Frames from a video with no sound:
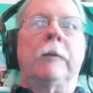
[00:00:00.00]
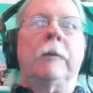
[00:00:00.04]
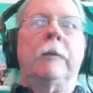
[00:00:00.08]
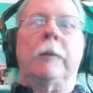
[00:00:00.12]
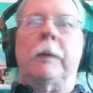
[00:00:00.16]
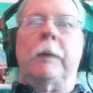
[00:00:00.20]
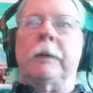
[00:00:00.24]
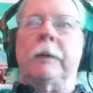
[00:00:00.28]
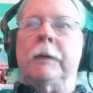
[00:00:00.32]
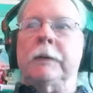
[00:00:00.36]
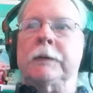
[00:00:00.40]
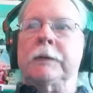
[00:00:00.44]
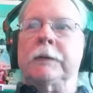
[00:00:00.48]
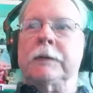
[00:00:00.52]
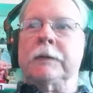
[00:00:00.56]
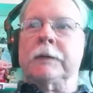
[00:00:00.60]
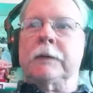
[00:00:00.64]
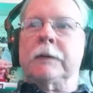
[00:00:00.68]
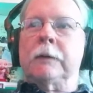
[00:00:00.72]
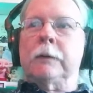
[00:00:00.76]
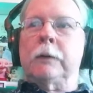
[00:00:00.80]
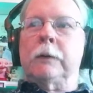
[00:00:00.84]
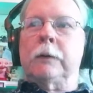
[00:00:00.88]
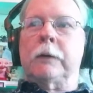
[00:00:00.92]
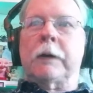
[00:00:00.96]
This is the
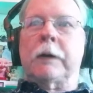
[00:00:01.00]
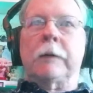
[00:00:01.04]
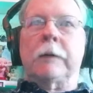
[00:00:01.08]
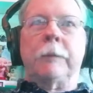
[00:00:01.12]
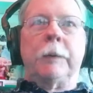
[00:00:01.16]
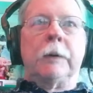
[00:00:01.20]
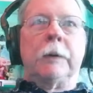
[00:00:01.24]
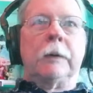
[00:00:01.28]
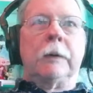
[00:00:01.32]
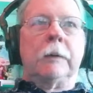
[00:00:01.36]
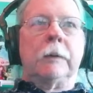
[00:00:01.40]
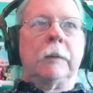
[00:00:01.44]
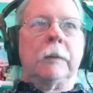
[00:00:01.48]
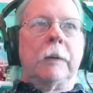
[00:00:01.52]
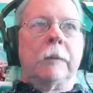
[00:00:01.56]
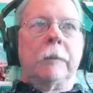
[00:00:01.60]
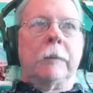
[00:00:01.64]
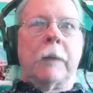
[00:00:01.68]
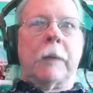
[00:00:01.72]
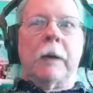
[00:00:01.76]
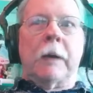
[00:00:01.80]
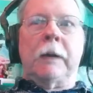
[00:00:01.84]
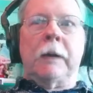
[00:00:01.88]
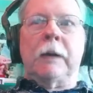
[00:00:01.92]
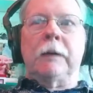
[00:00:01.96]
look I've been.
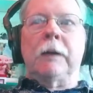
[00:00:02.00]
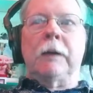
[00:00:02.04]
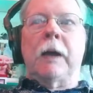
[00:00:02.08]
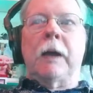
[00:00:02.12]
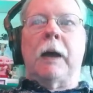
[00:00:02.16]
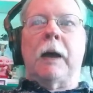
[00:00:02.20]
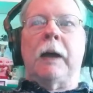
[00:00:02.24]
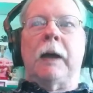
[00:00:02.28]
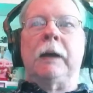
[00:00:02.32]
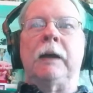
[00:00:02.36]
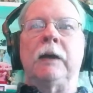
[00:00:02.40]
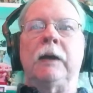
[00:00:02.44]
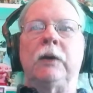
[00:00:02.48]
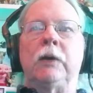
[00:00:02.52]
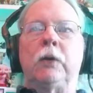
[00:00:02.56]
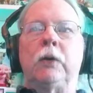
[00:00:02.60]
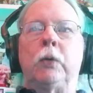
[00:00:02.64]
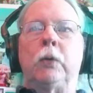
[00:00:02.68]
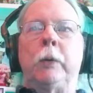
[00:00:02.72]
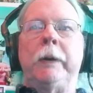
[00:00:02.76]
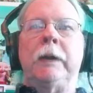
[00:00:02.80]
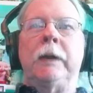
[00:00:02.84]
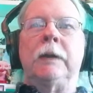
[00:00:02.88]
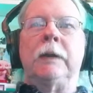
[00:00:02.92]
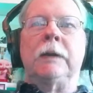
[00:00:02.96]
I can
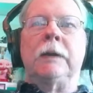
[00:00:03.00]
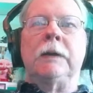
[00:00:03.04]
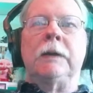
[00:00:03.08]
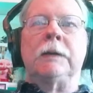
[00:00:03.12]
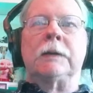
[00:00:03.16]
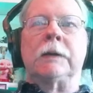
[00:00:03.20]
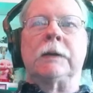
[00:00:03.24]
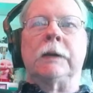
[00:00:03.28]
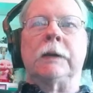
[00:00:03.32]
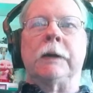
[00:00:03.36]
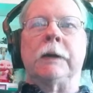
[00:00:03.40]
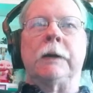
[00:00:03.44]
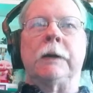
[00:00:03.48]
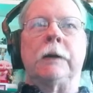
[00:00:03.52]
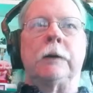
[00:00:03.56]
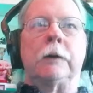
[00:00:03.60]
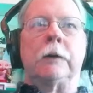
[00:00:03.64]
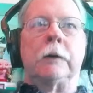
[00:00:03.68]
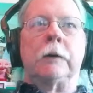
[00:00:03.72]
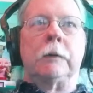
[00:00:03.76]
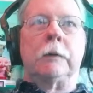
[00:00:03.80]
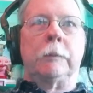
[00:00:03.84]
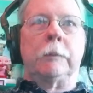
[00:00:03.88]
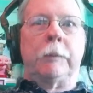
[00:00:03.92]
tweak these later,